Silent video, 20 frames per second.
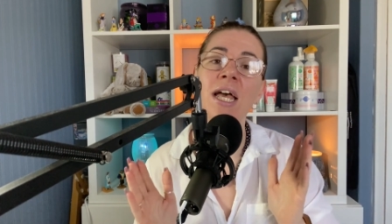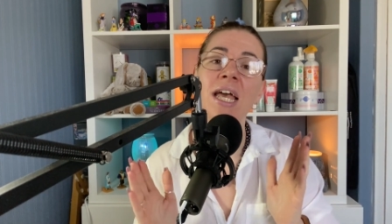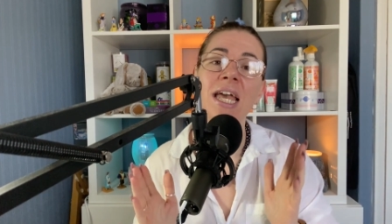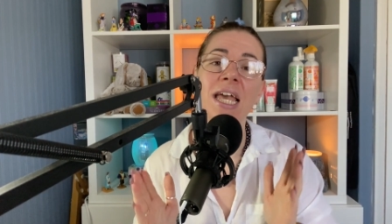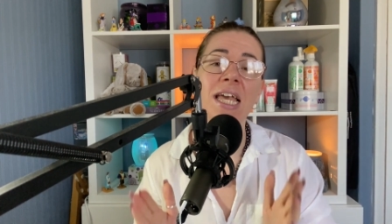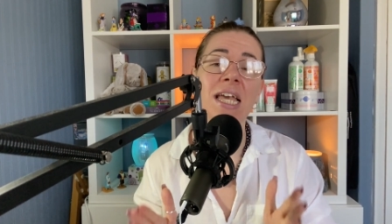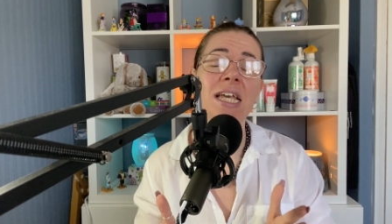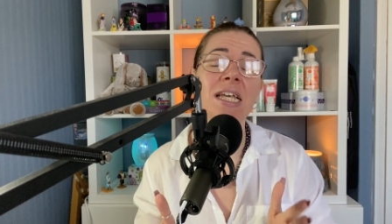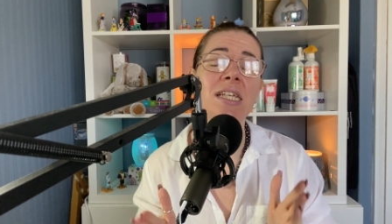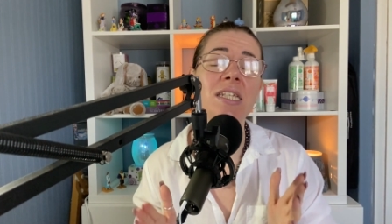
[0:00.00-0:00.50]

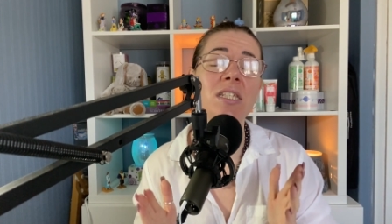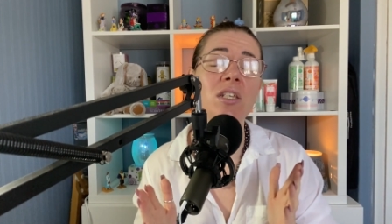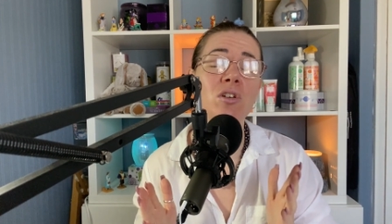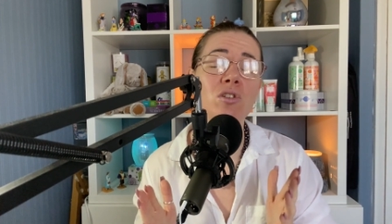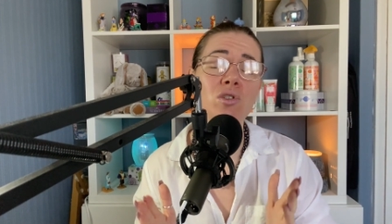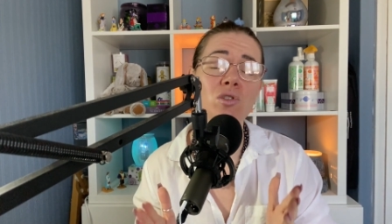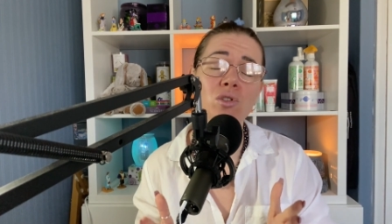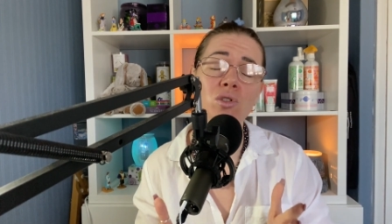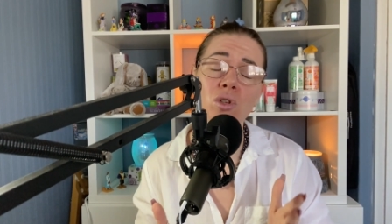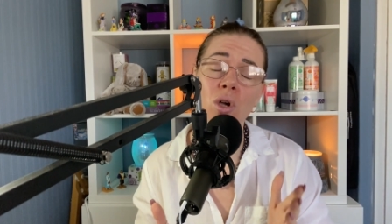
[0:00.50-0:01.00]
It is
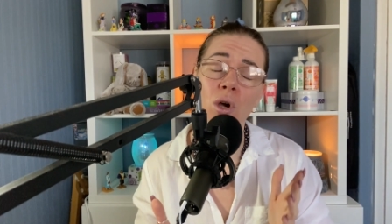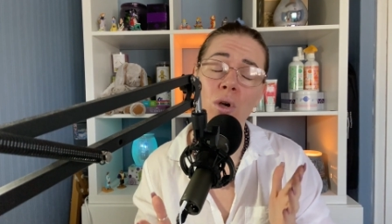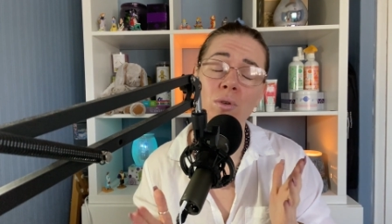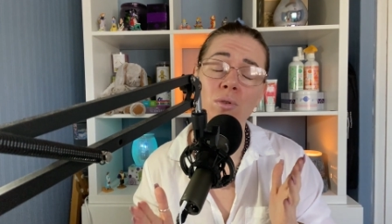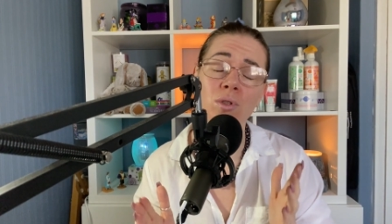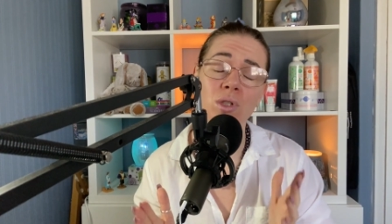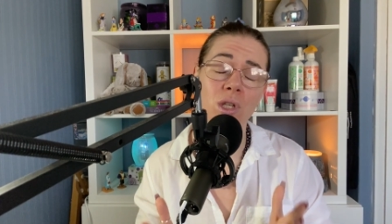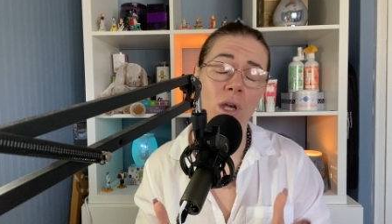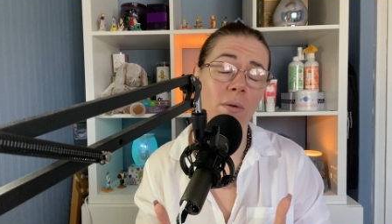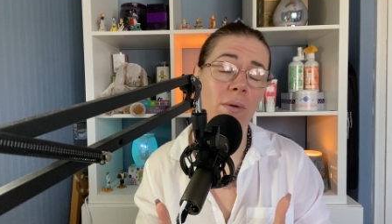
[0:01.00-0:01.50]
so
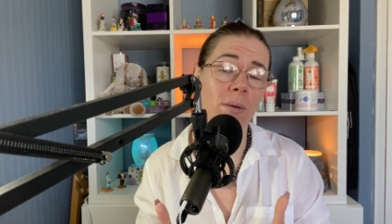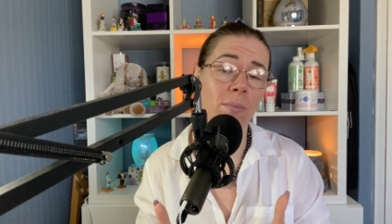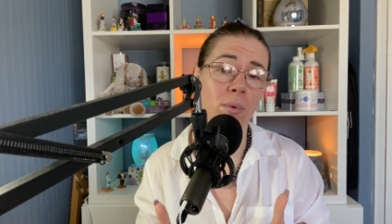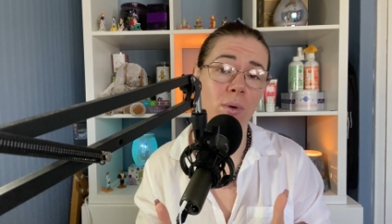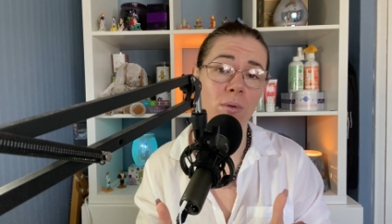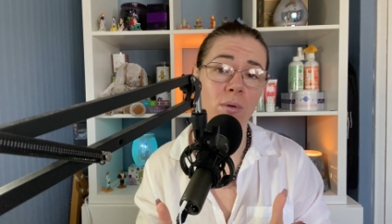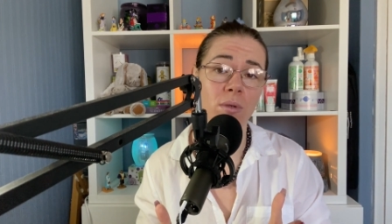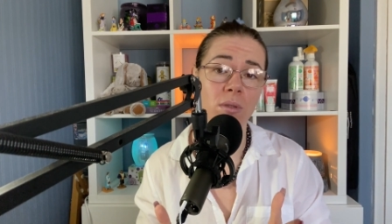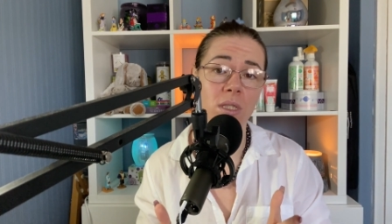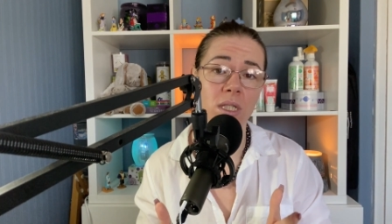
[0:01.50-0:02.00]

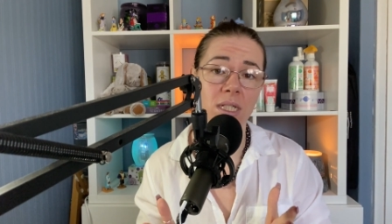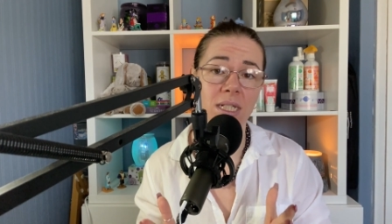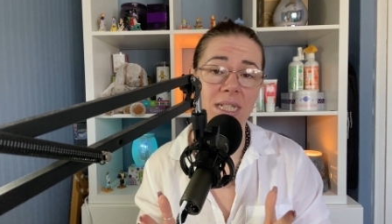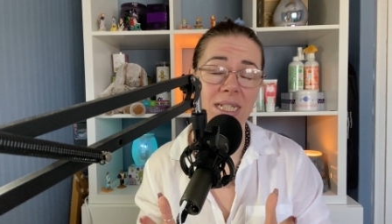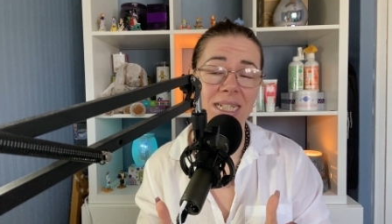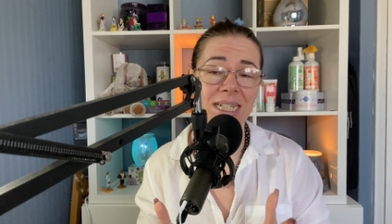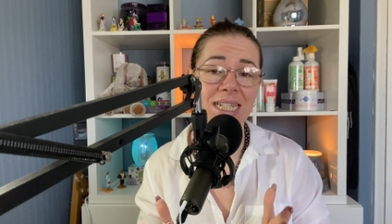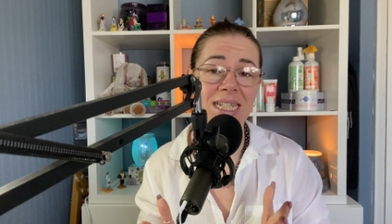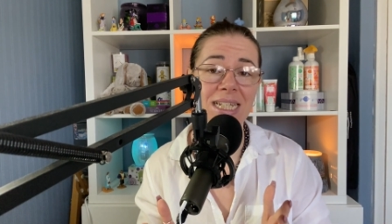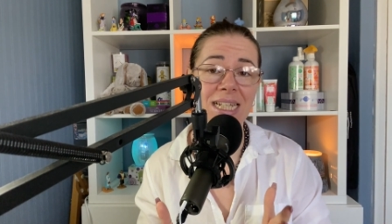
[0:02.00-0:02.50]
important
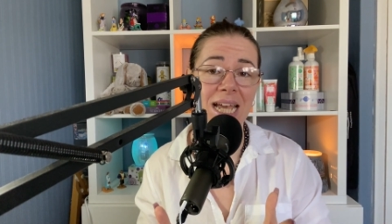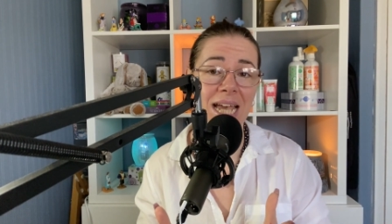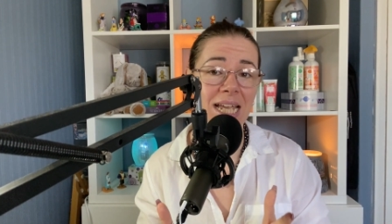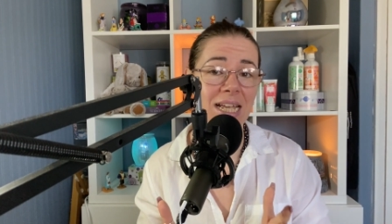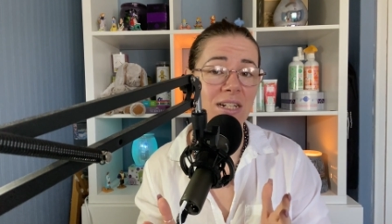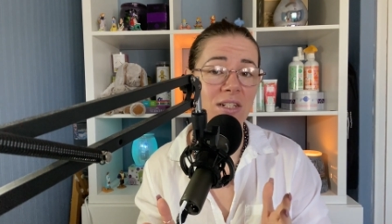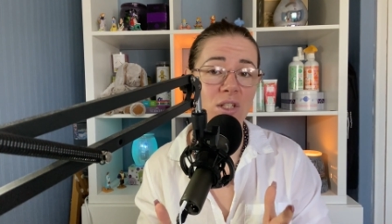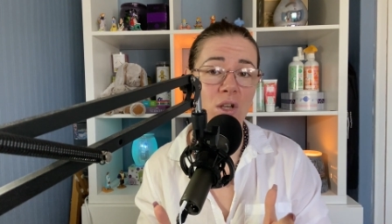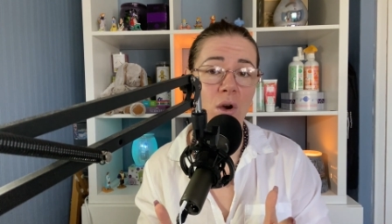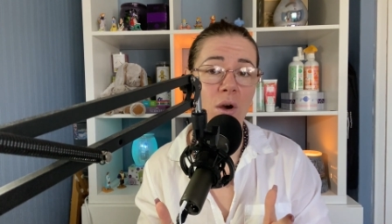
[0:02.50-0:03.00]
to
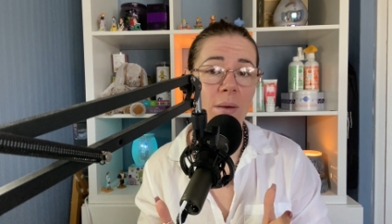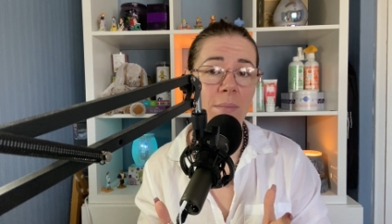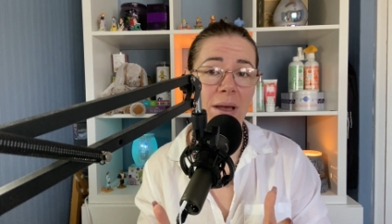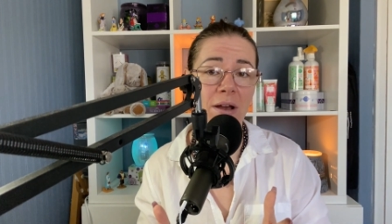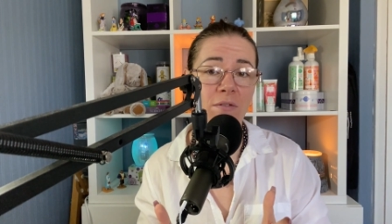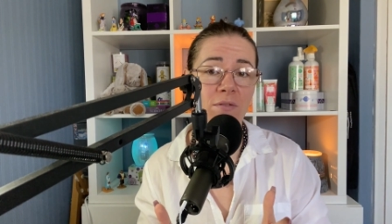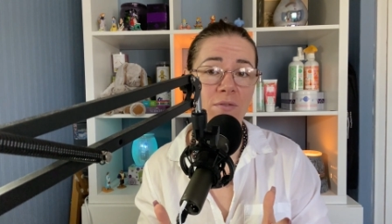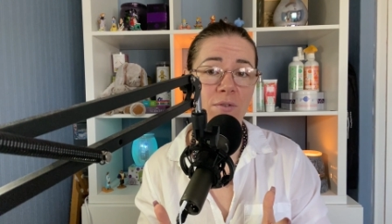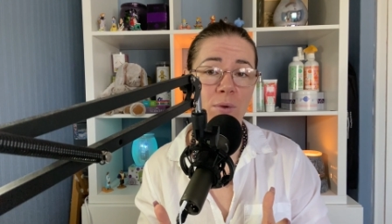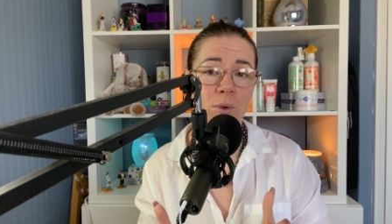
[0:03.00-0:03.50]
take time
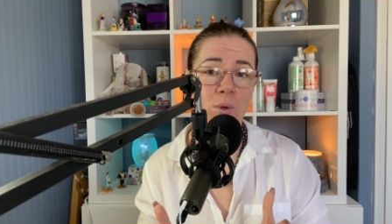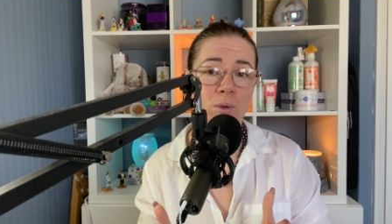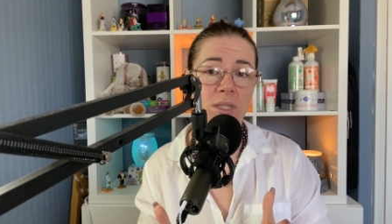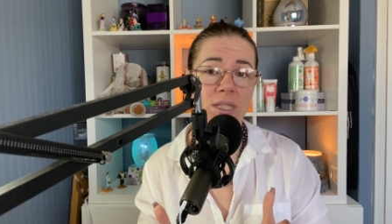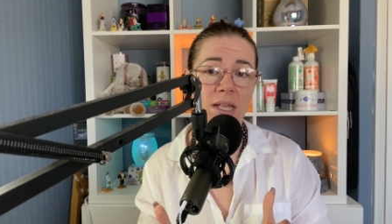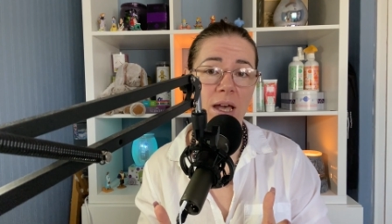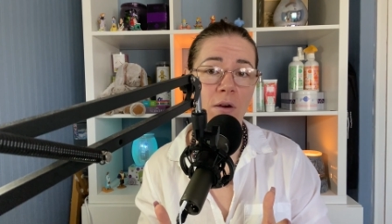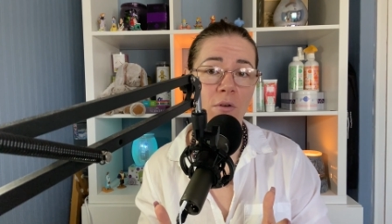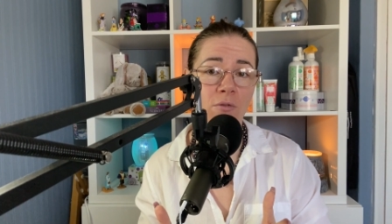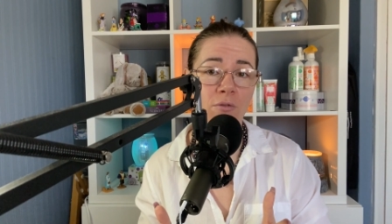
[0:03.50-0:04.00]
out for
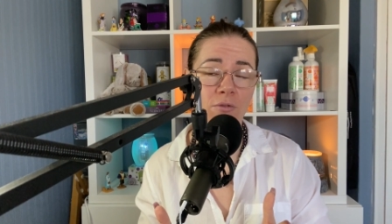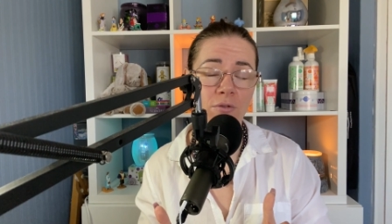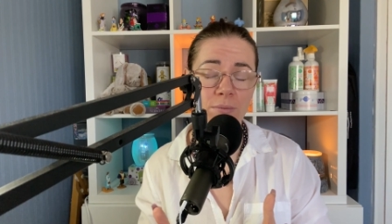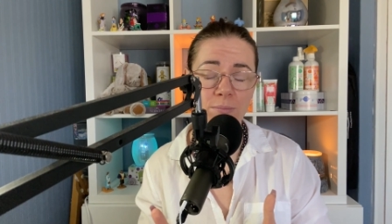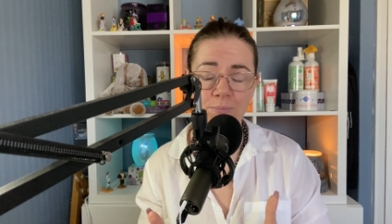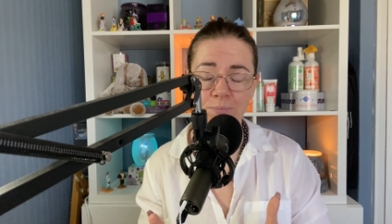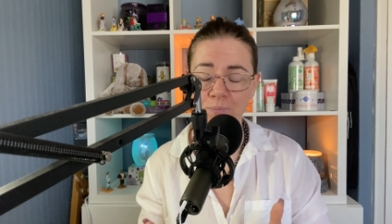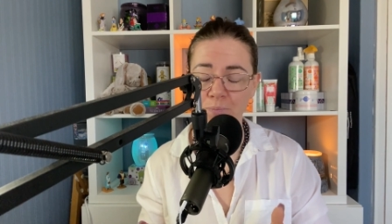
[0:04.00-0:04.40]
yourself.